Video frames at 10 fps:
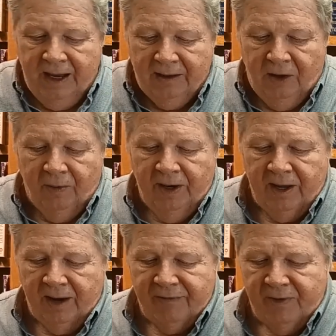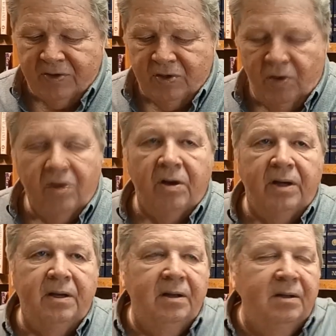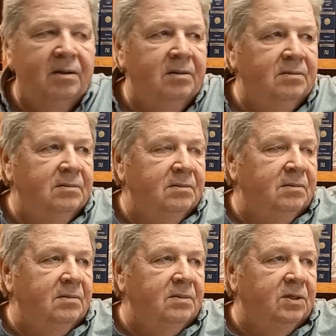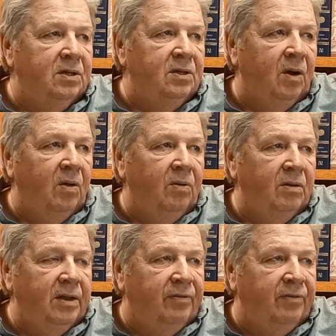Glory to God. I feel so good to know